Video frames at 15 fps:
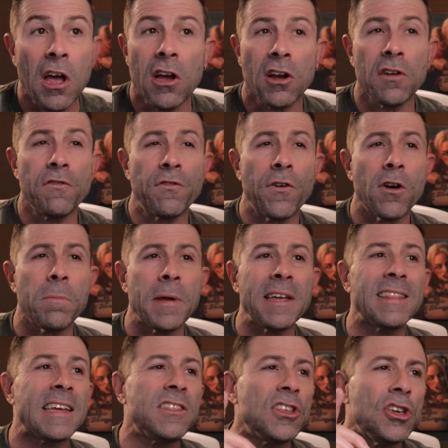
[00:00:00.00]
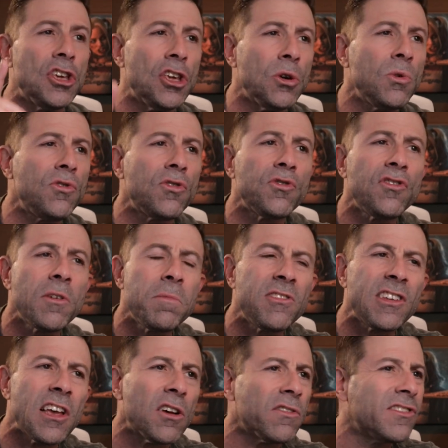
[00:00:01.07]
confirming that the users
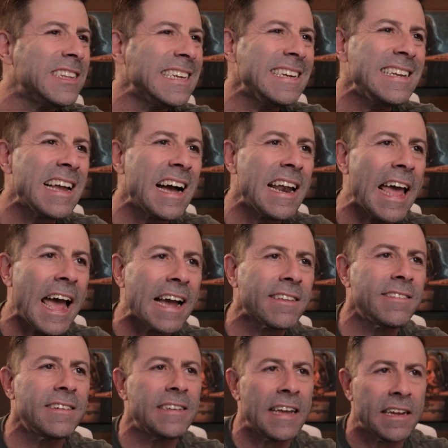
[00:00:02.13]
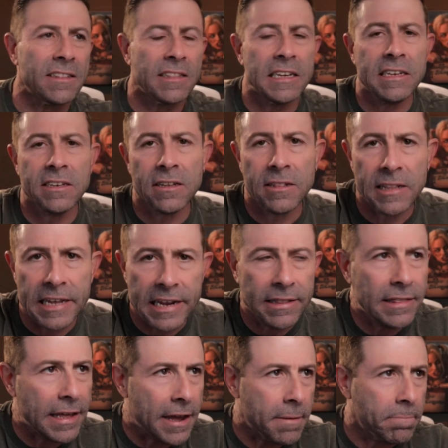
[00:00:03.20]
themselves did not accidentally delete
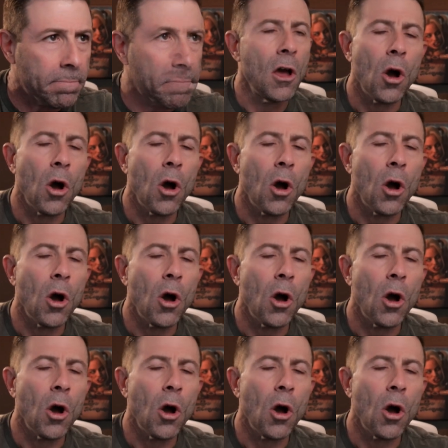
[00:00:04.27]
them.